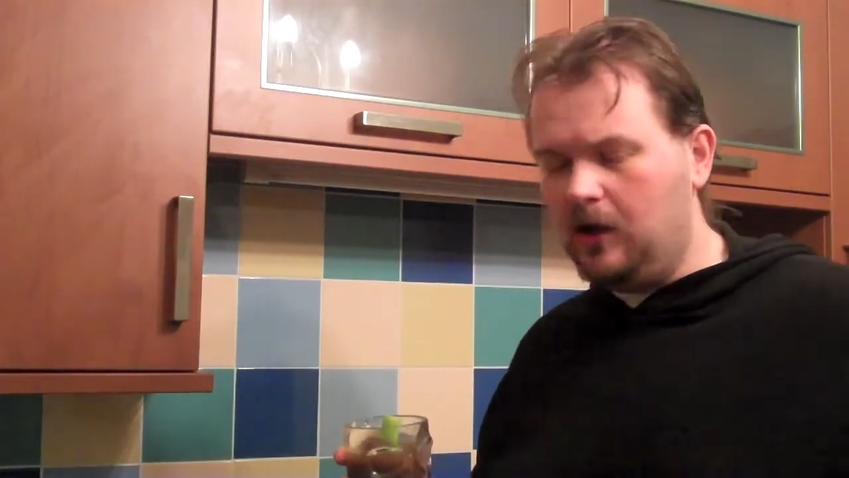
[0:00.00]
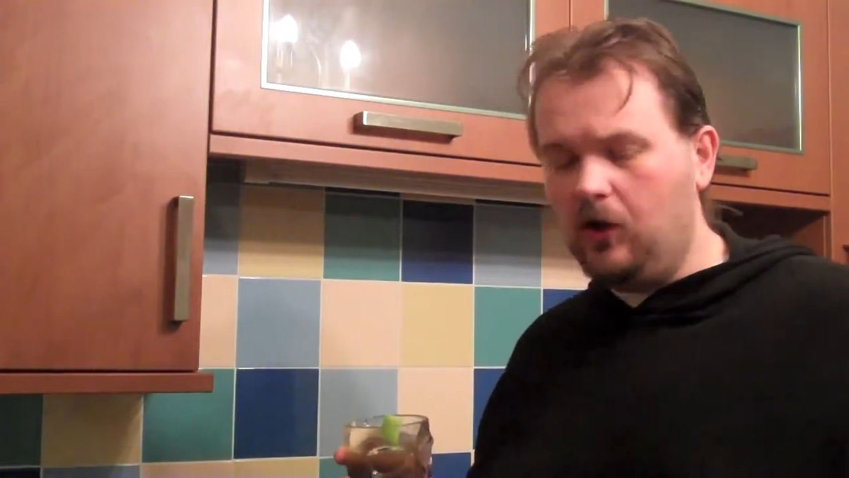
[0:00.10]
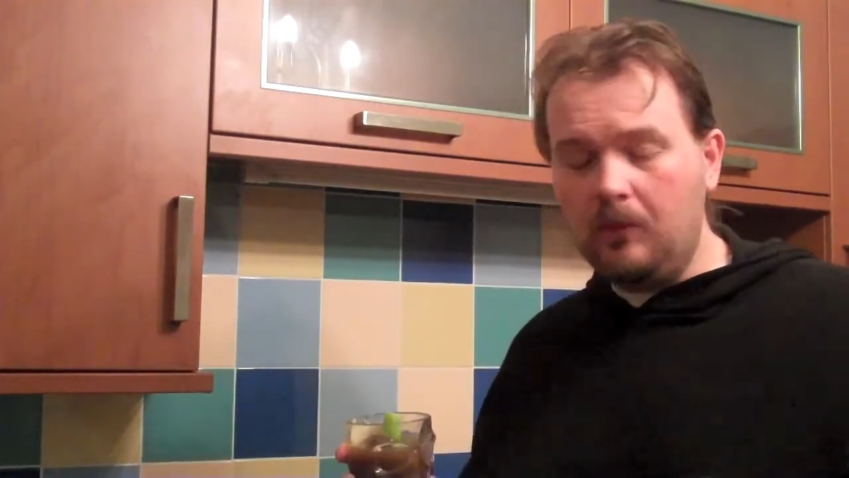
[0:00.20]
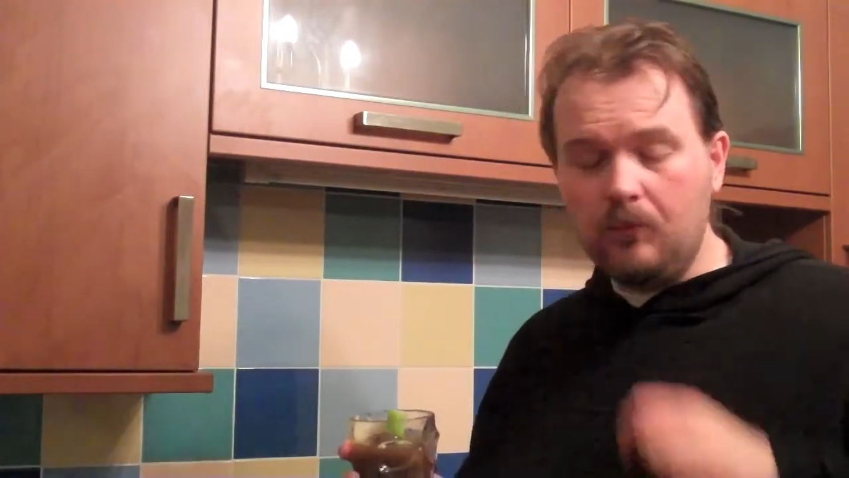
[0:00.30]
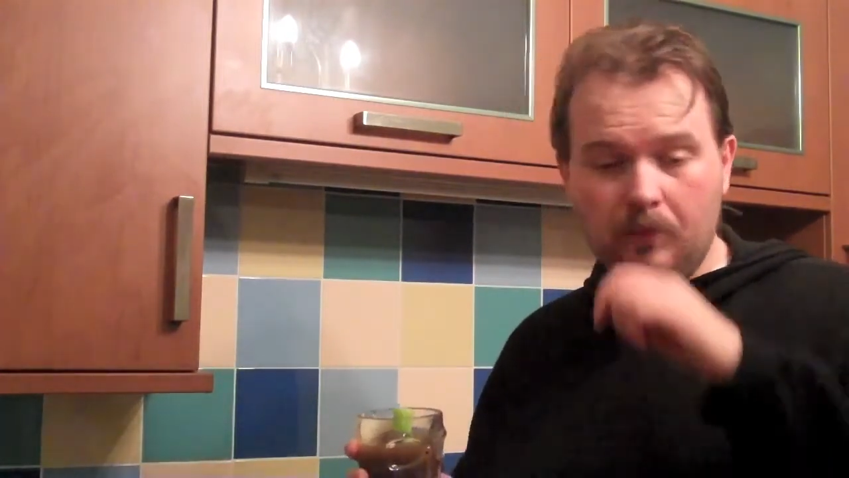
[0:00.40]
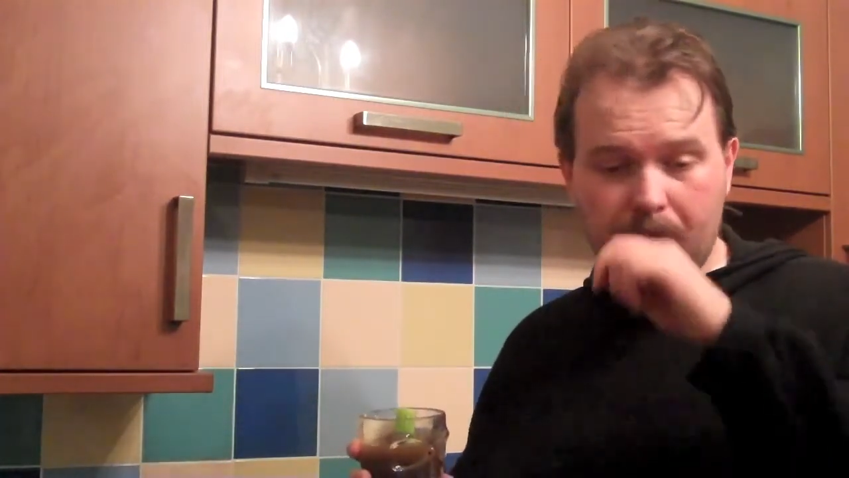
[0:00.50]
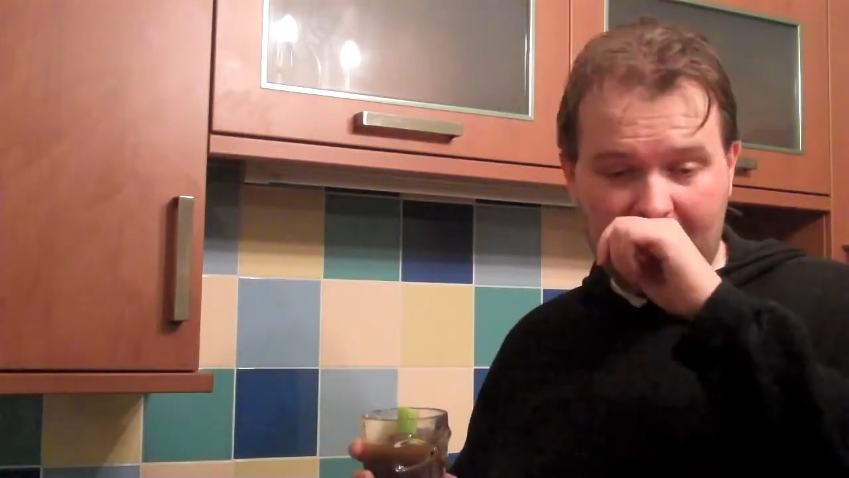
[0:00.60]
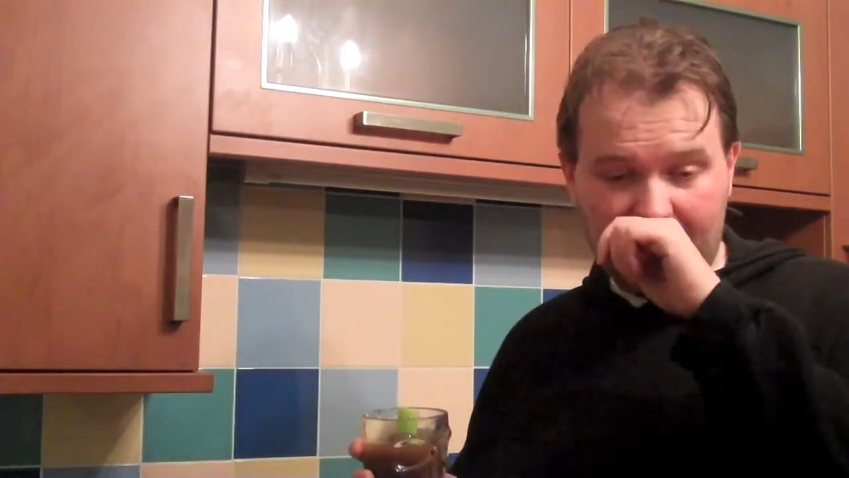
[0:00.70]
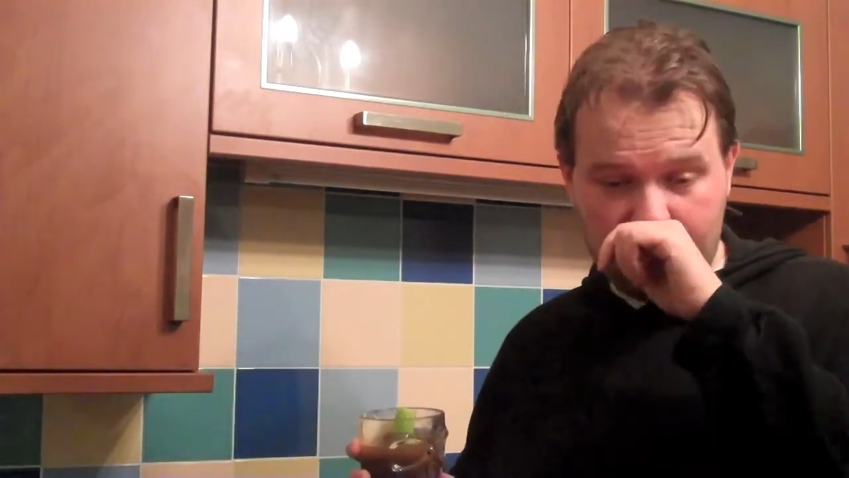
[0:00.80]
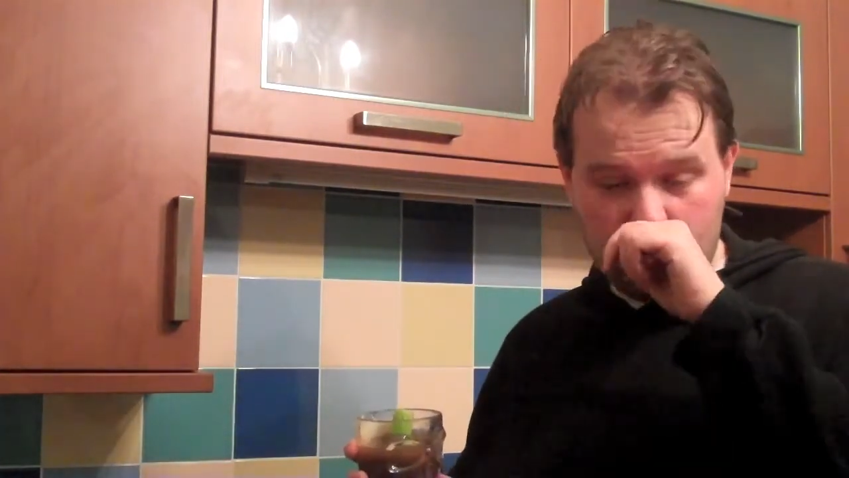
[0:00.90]
lot more
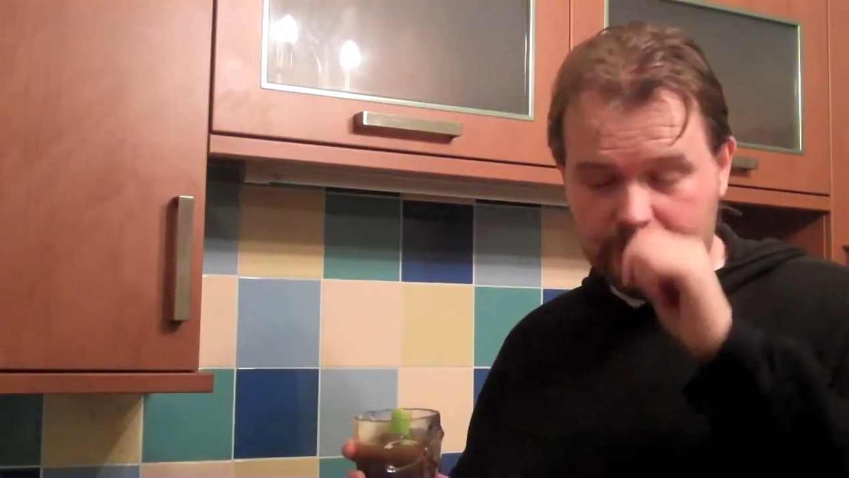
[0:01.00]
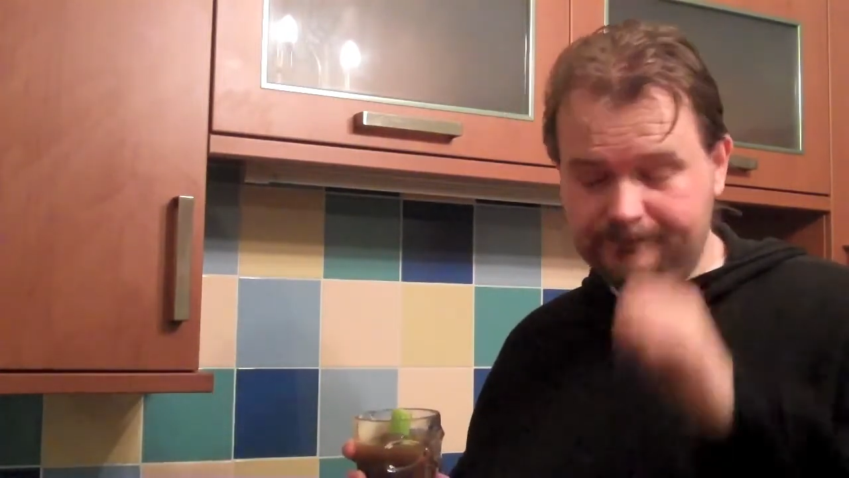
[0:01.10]
palatable.